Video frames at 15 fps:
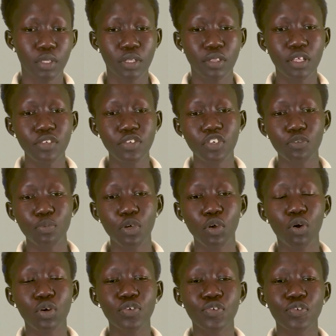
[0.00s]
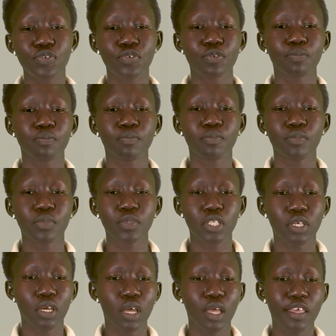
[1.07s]
This is because
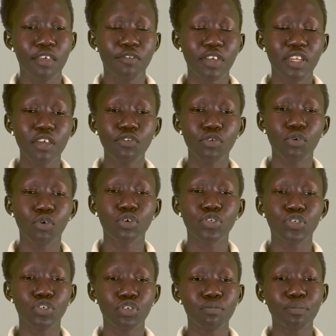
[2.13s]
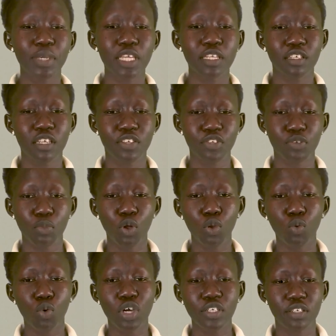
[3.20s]
even if you consume meat in small
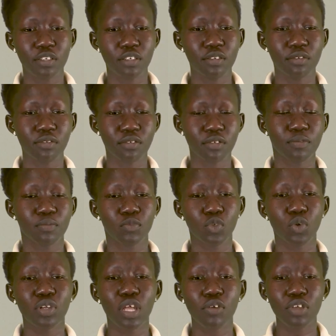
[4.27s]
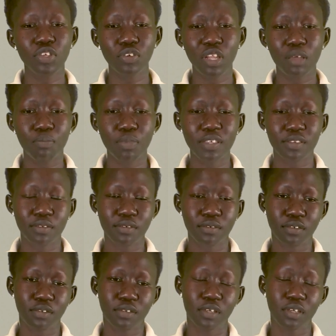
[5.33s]
quantities on a regular
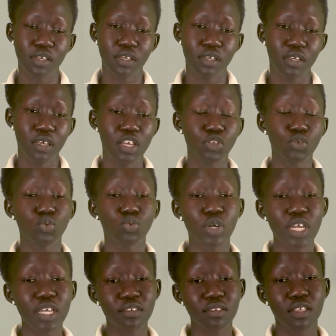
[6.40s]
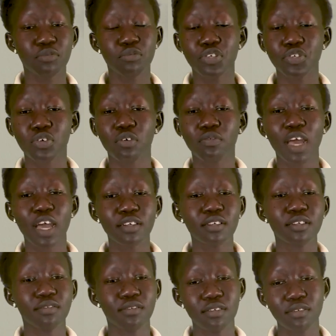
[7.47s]
basis, it will raise the risk of heart
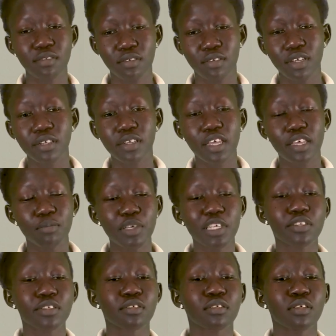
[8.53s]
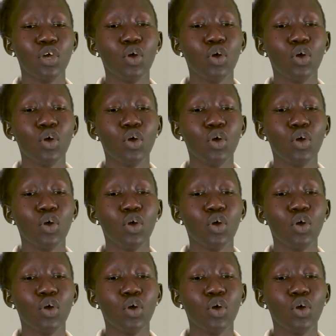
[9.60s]
disease, diabetes,